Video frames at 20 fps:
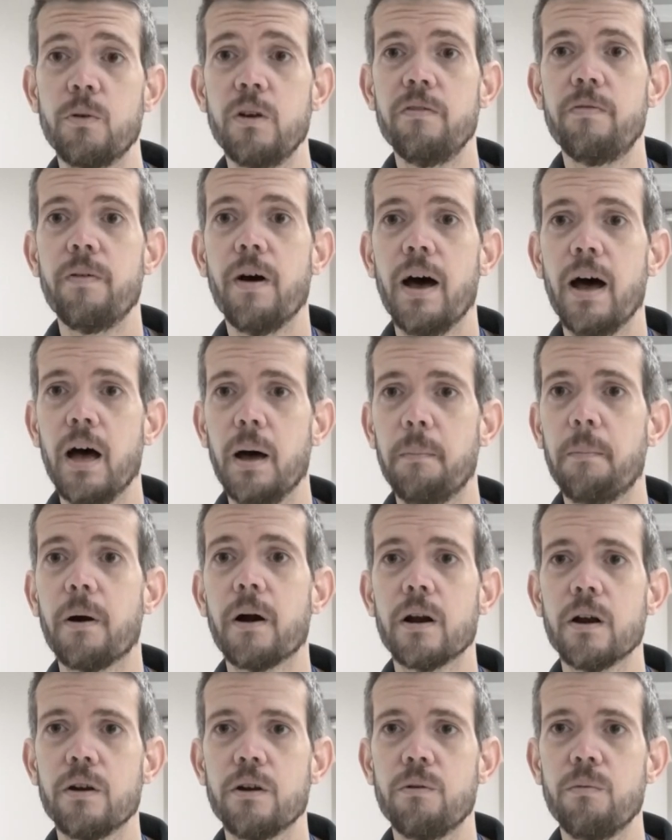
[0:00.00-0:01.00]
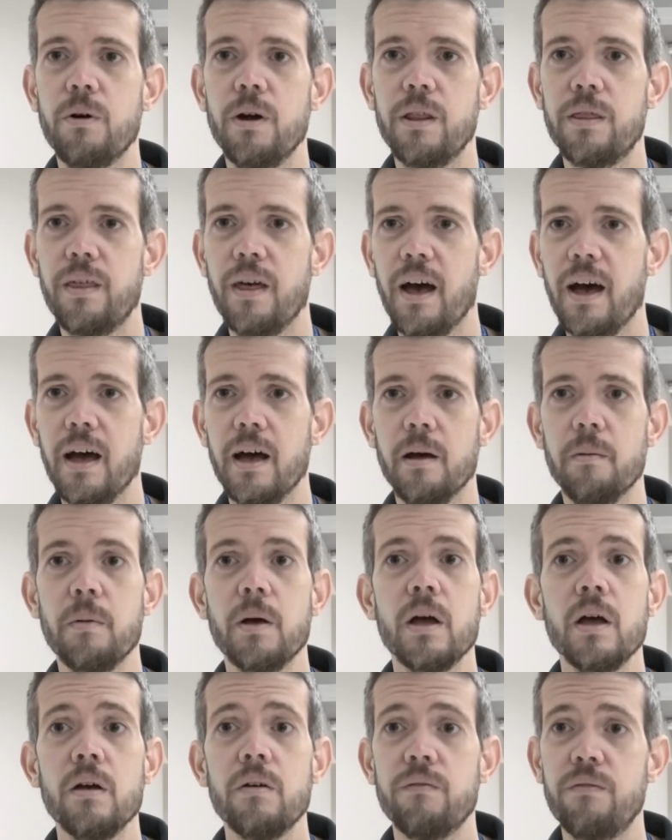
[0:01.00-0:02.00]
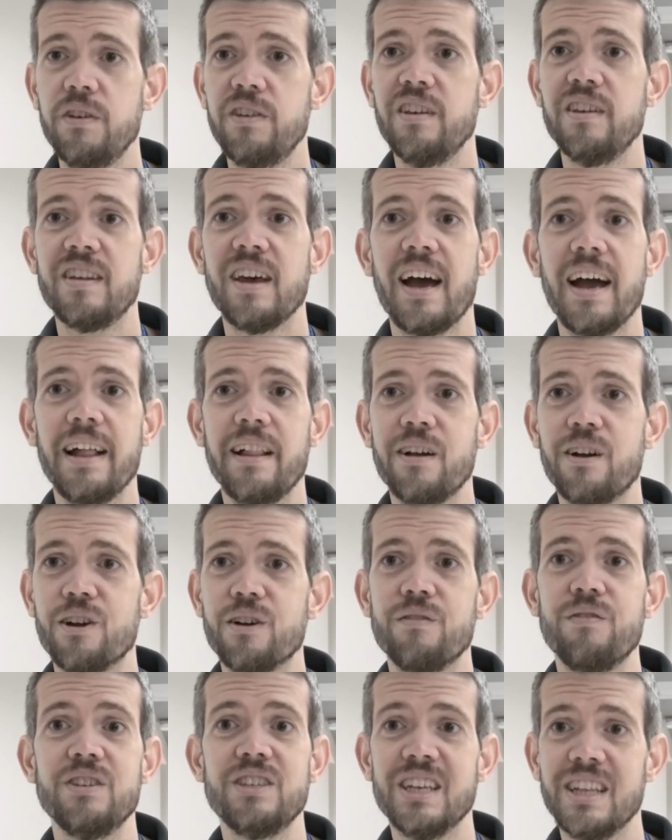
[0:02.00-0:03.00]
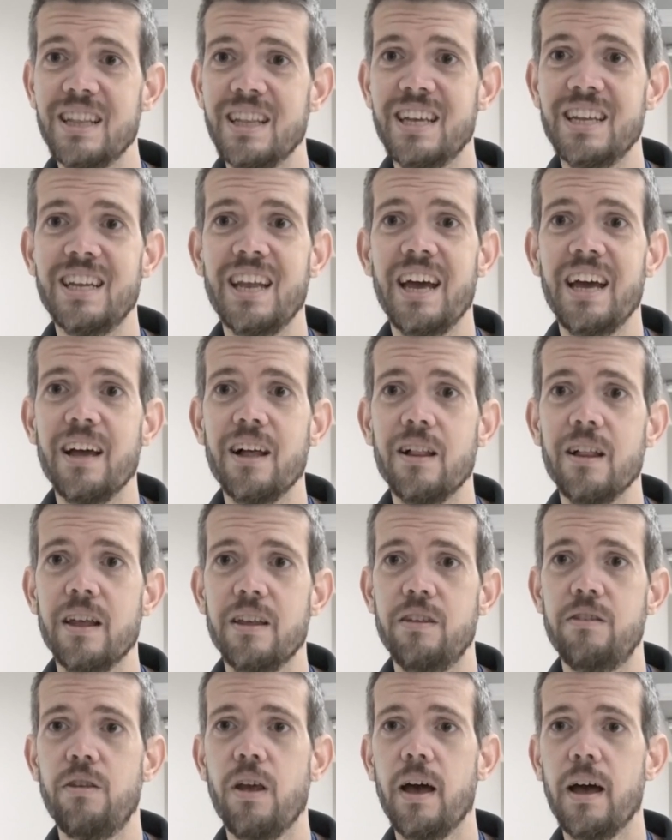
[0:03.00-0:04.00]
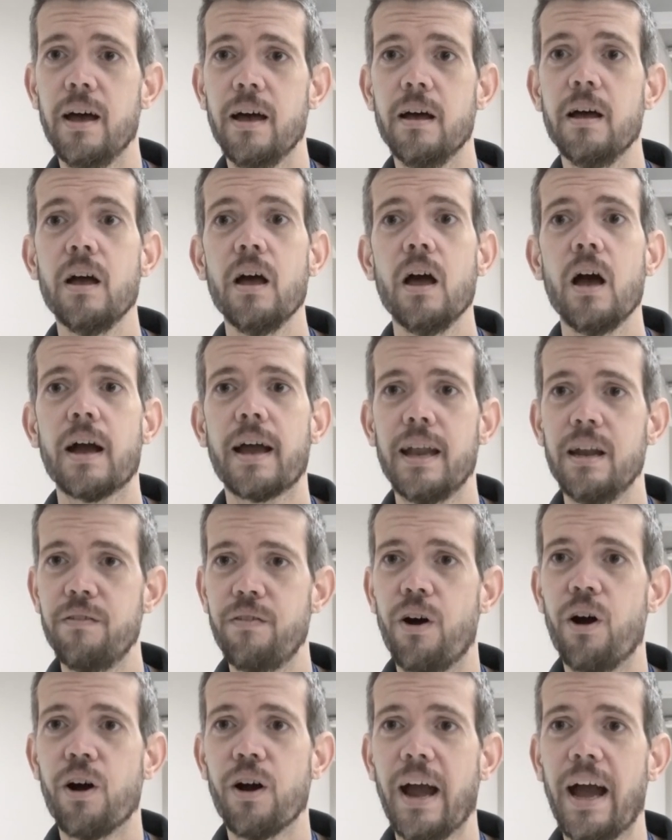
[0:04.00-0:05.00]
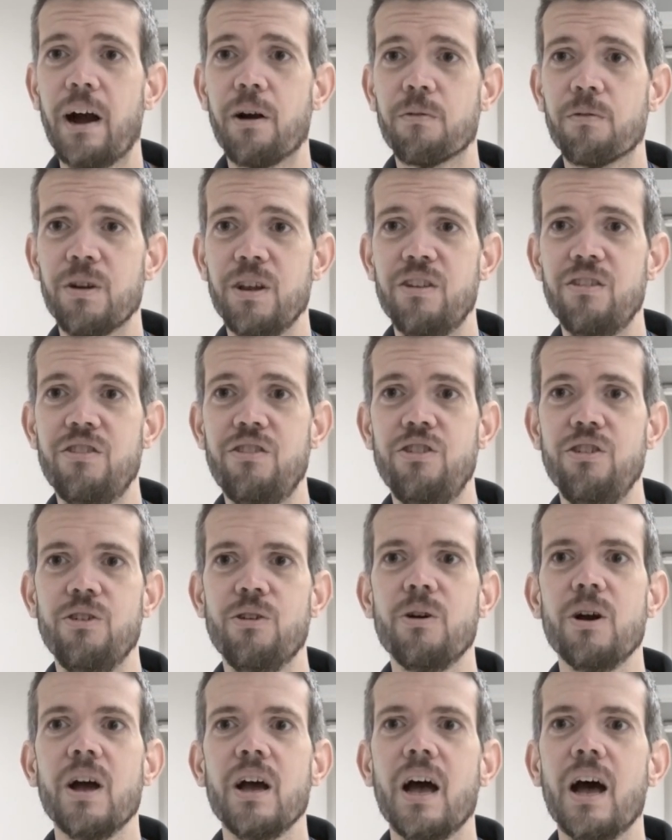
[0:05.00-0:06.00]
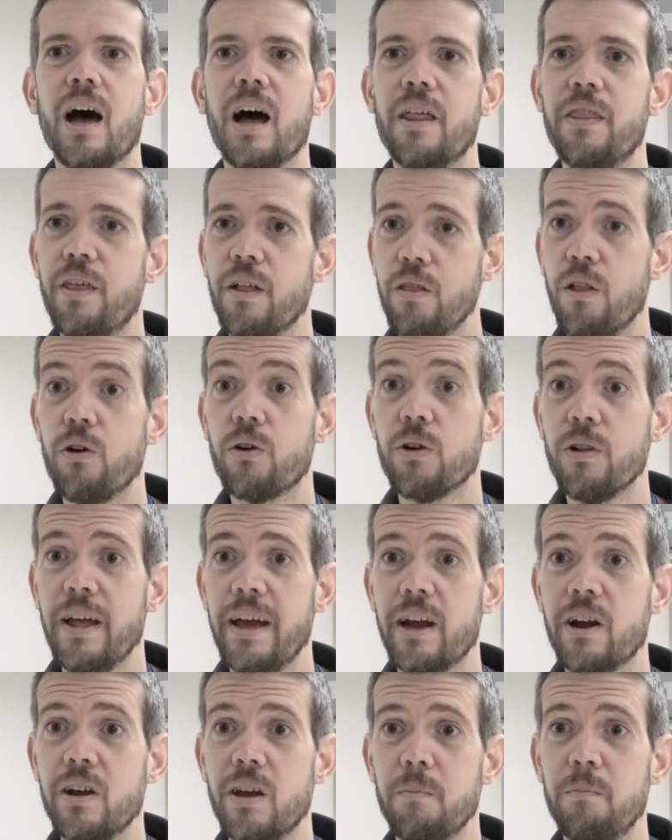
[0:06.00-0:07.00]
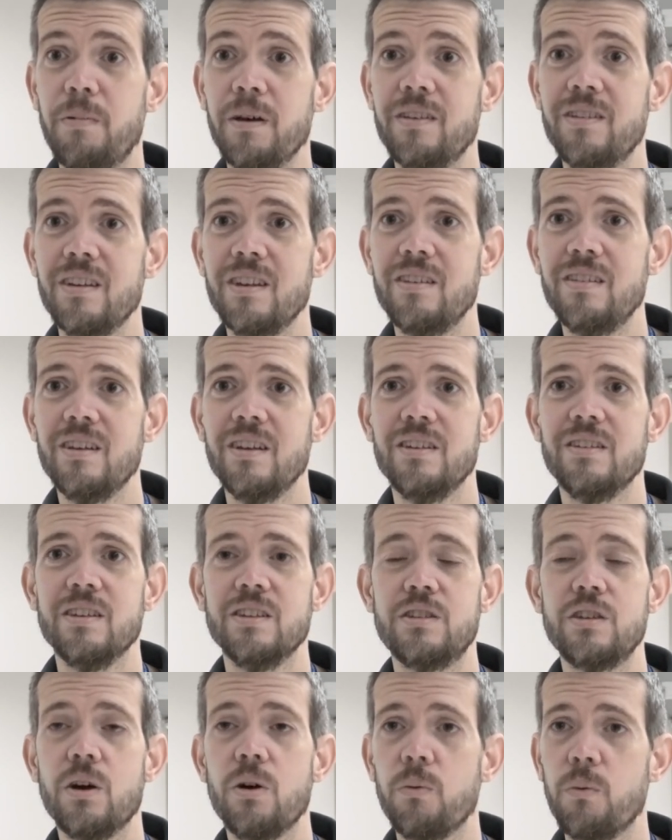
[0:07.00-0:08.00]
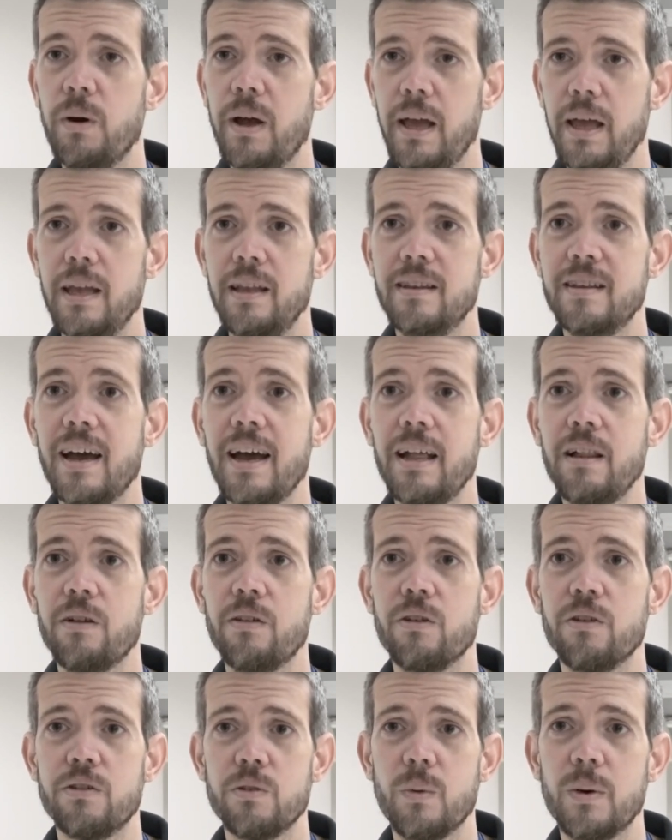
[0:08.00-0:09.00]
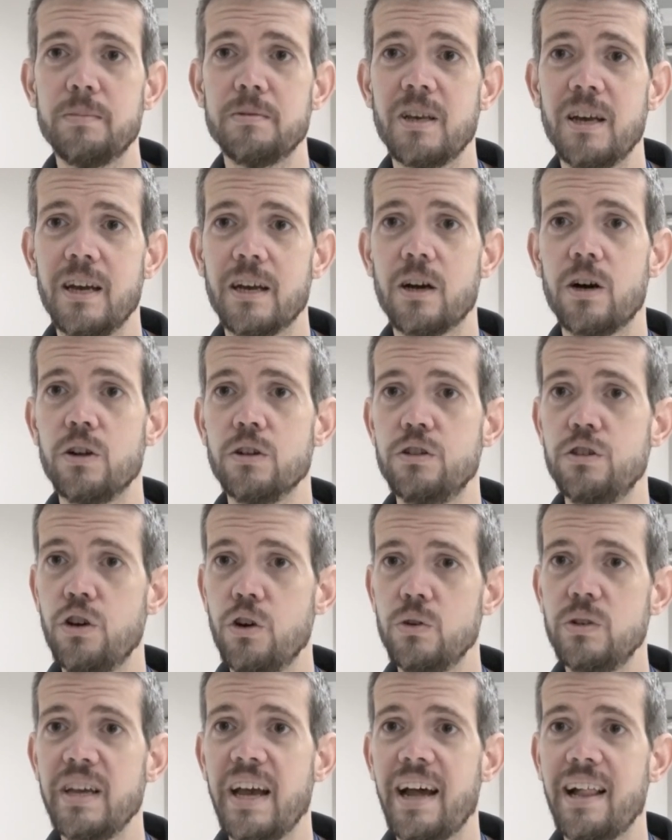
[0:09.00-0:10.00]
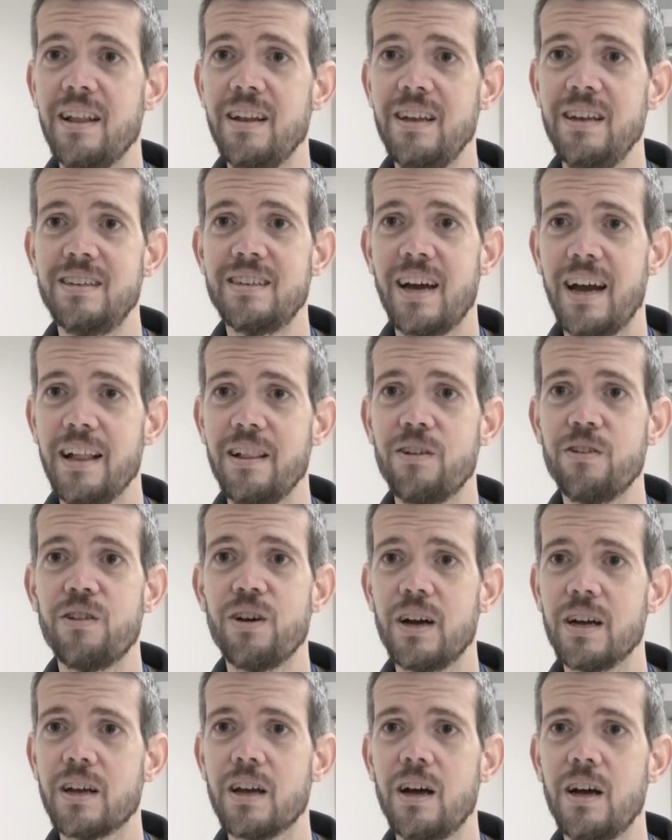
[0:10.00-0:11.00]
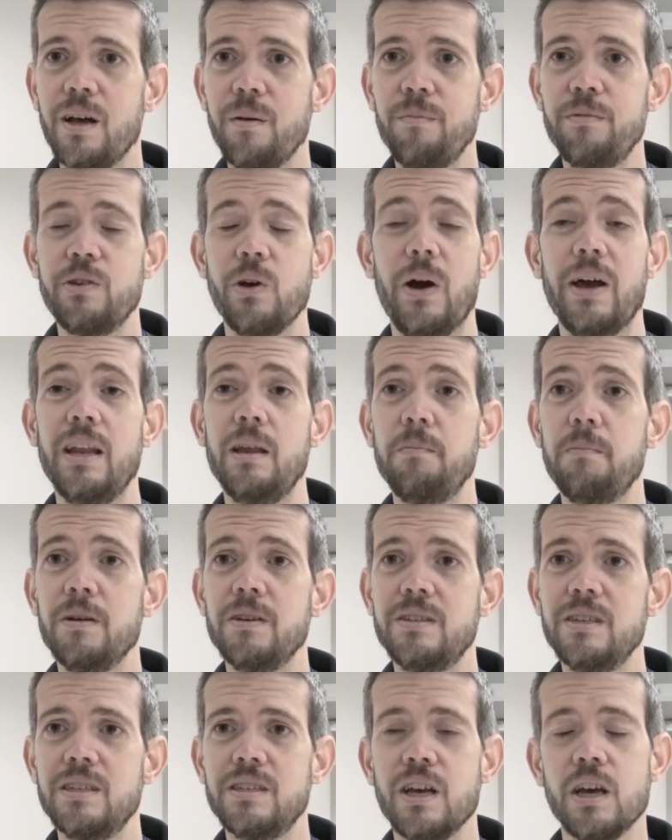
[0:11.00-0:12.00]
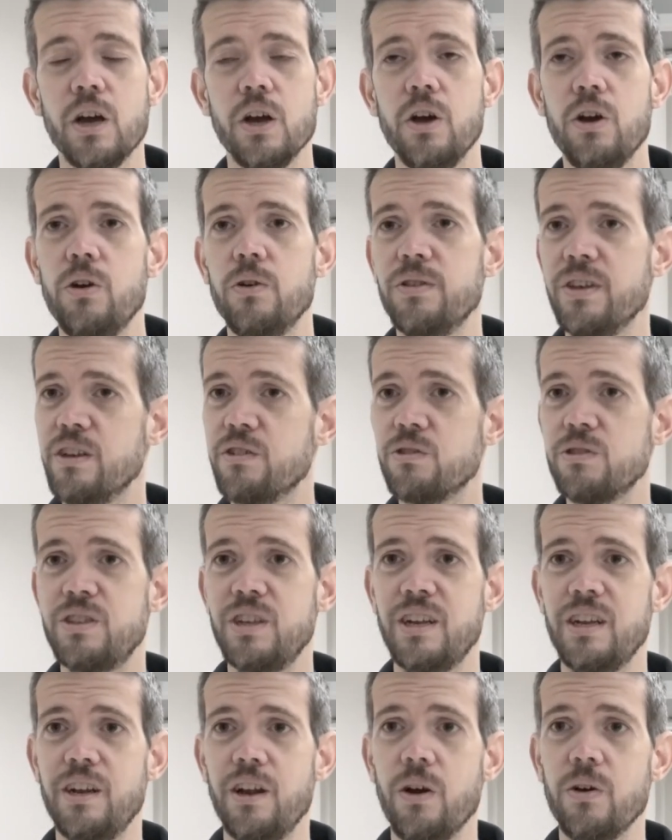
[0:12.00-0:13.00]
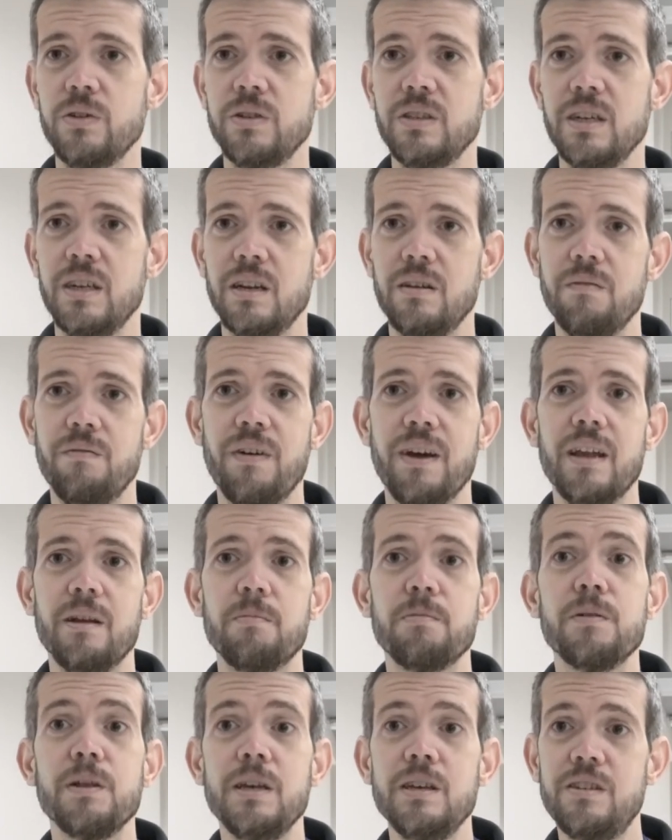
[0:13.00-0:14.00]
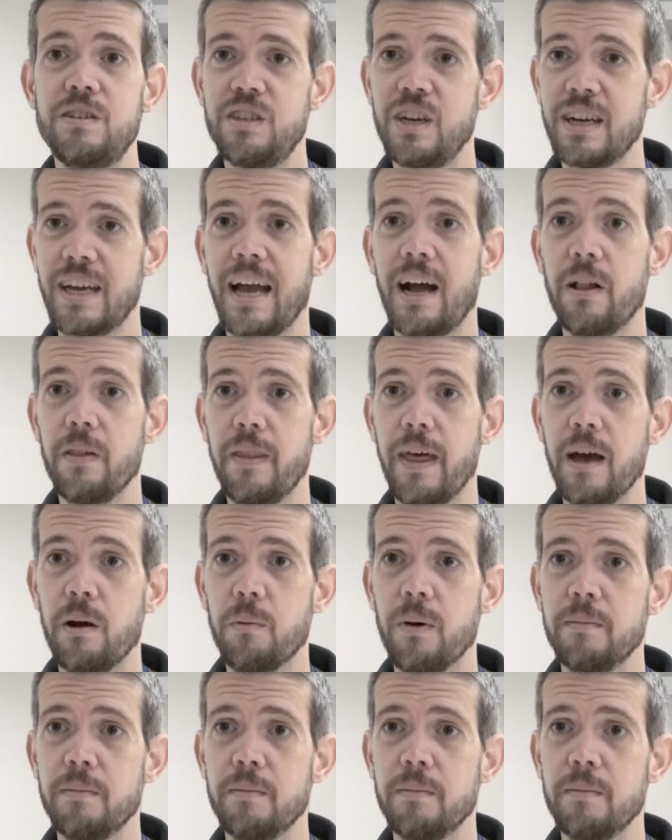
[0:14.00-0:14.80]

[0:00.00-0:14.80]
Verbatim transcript: we've uh, partnered with uh, Visit Tyler, Visit Lindale is uh, kind of our outreach to uh, the local area businesses. And so in Tyler, there's a website called totalitytyler.com. So any business who's interested in hosting an event, please check out that